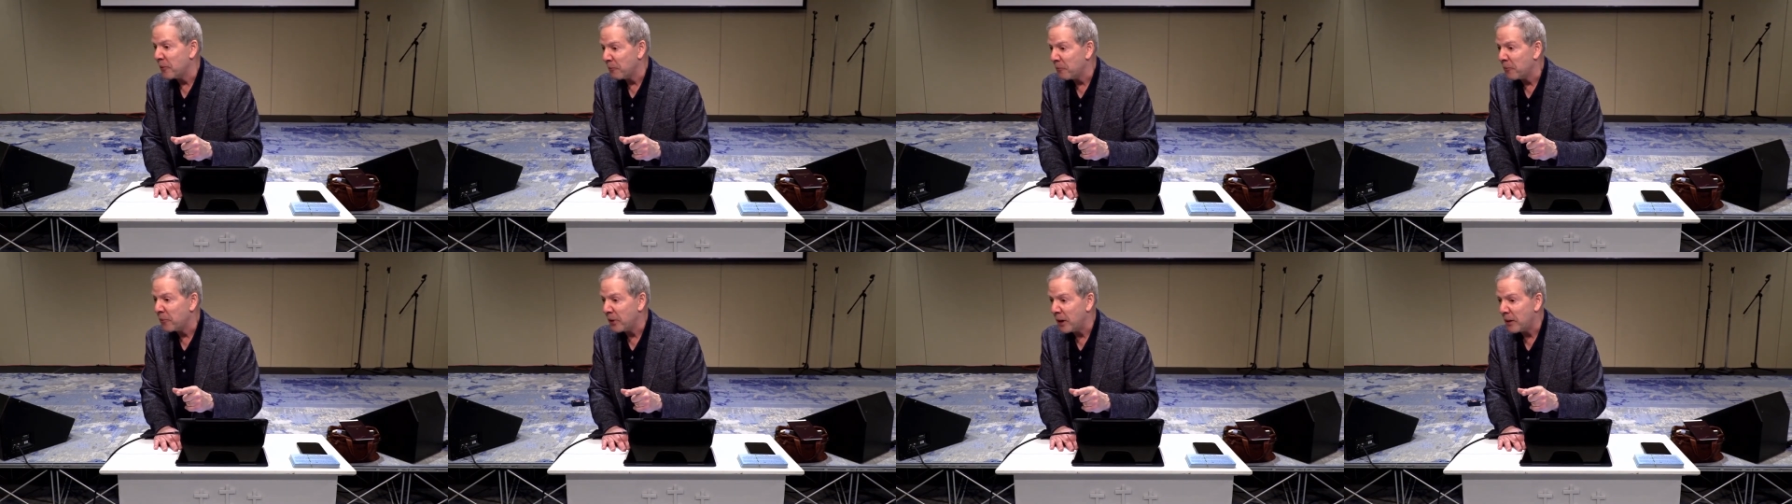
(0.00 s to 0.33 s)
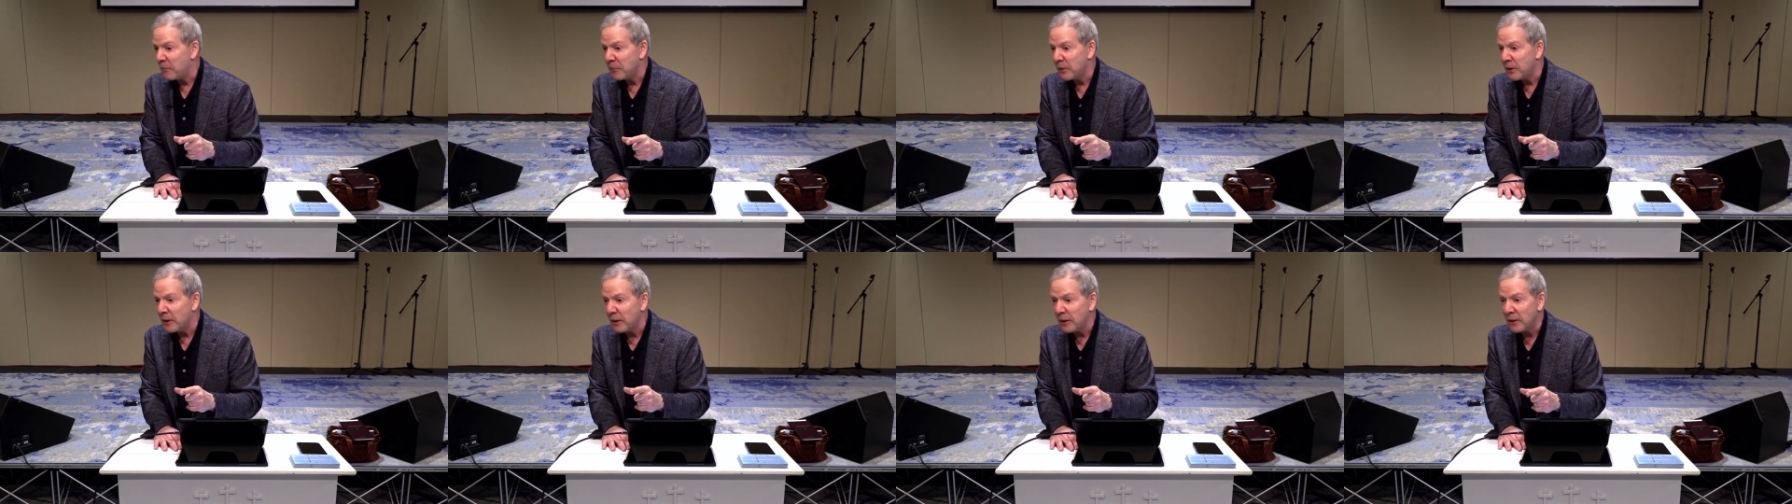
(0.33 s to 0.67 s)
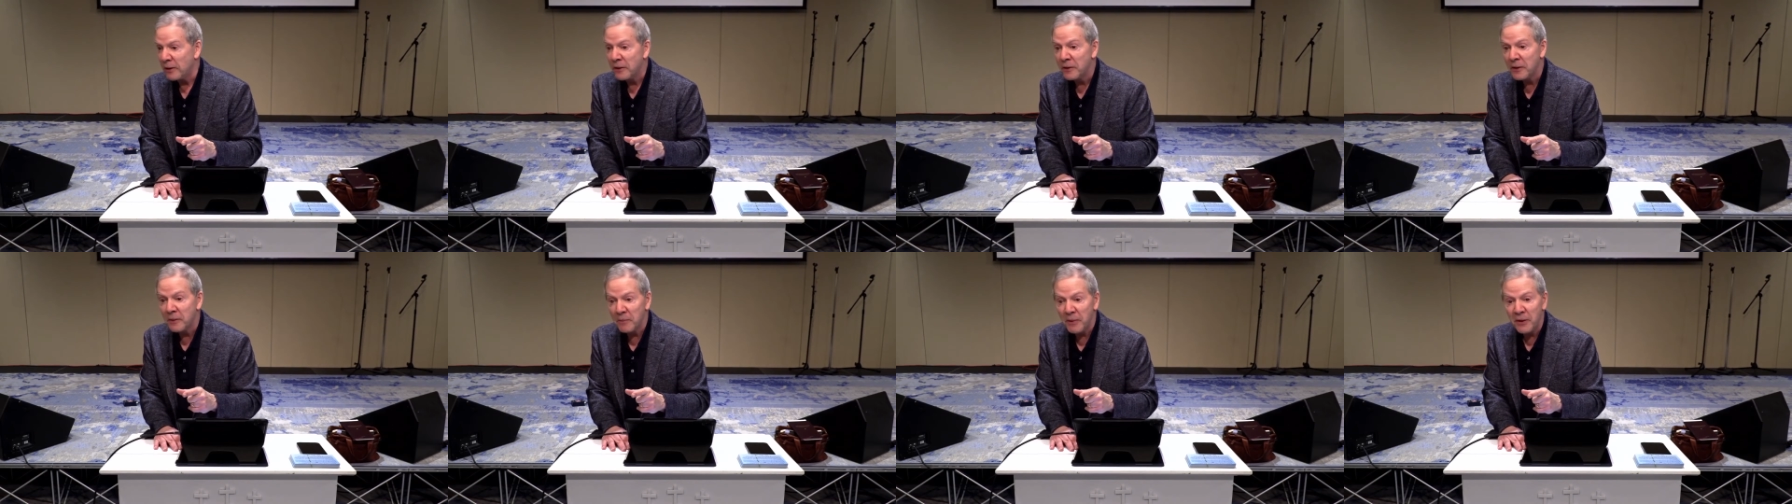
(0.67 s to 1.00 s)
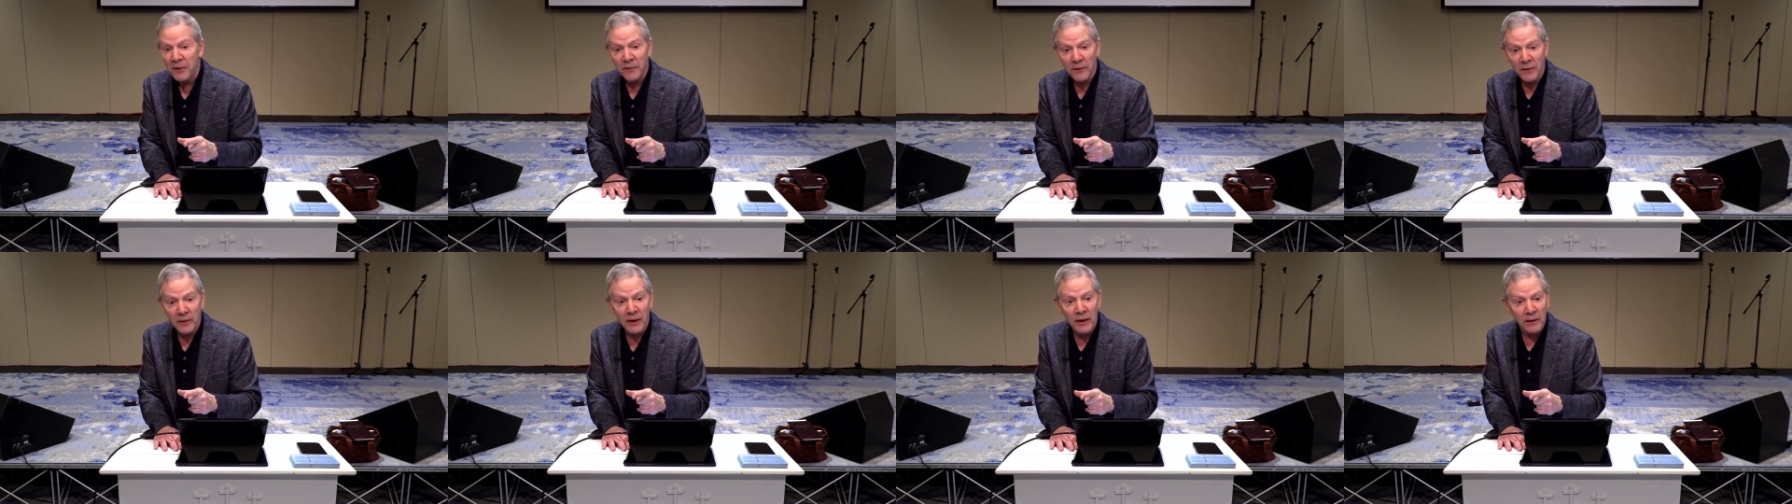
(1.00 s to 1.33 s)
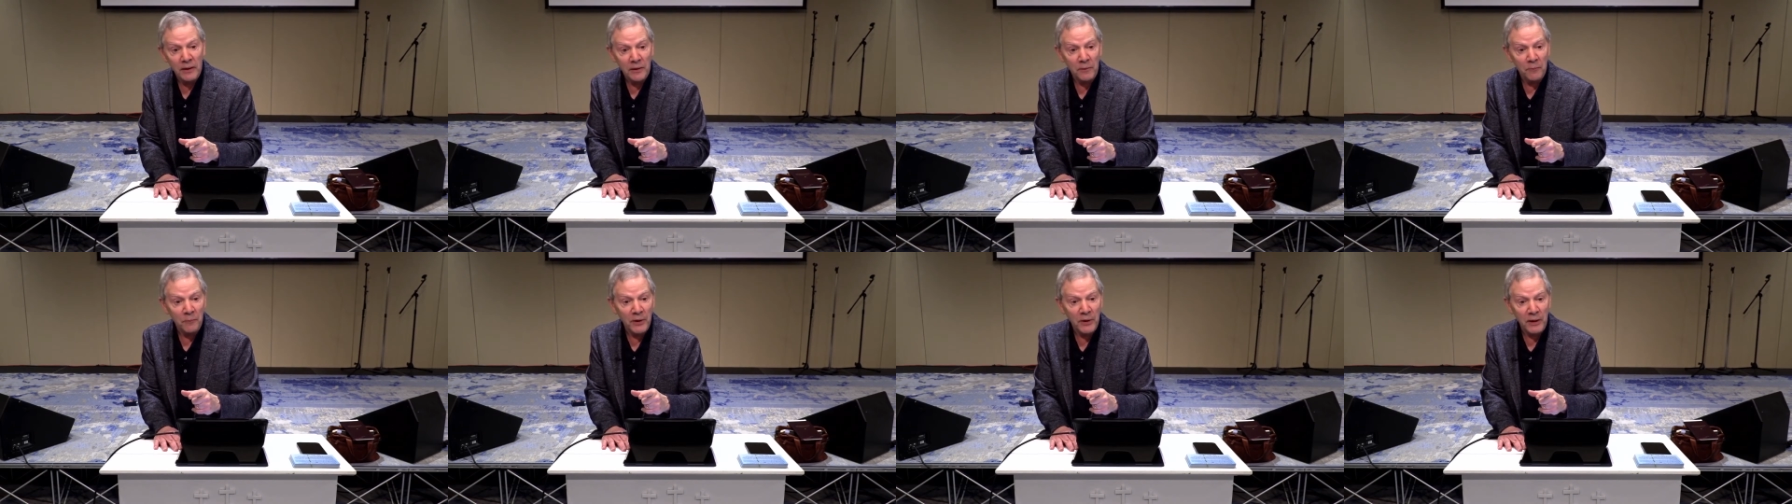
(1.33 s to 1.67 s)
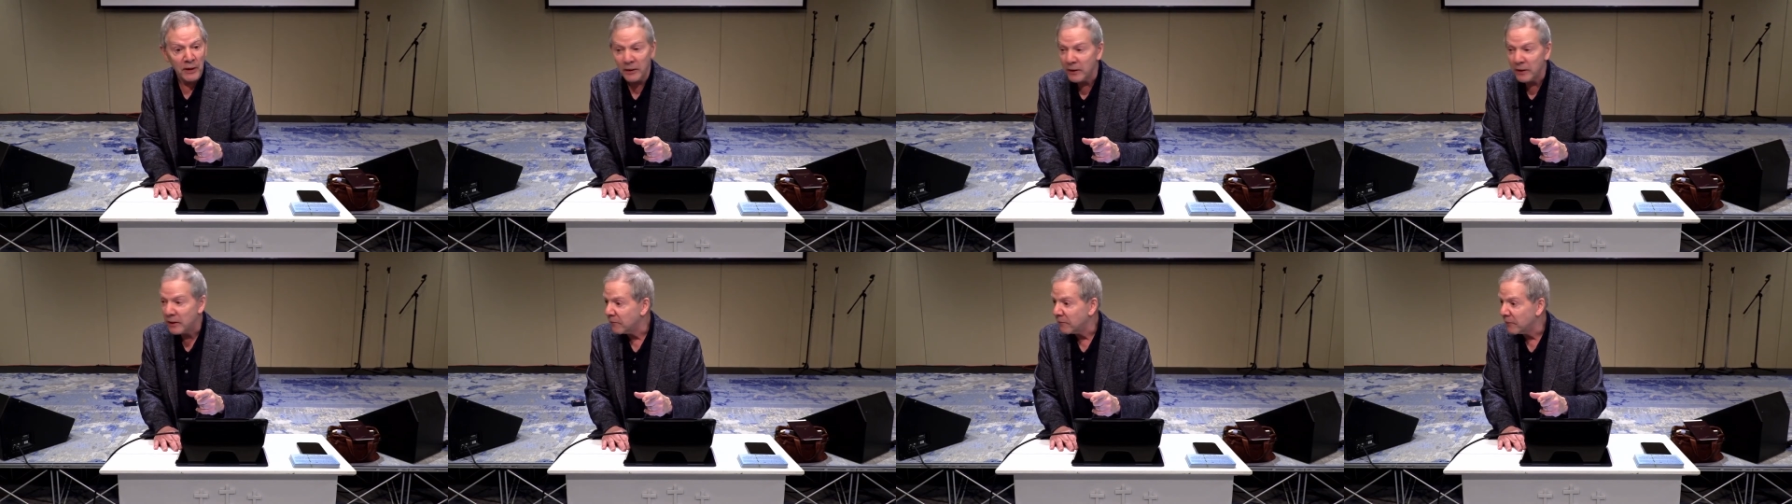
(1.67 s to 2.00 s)
perhaps in Elizabethan England when he
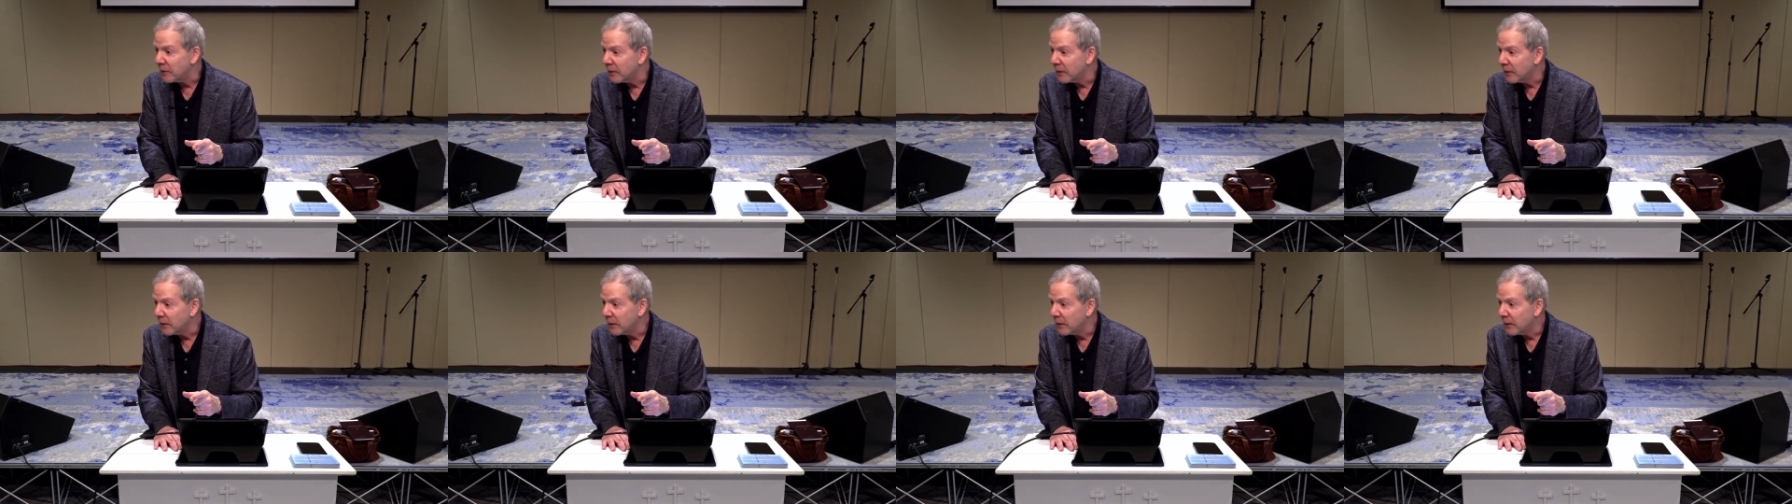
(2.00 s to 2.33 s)
lived.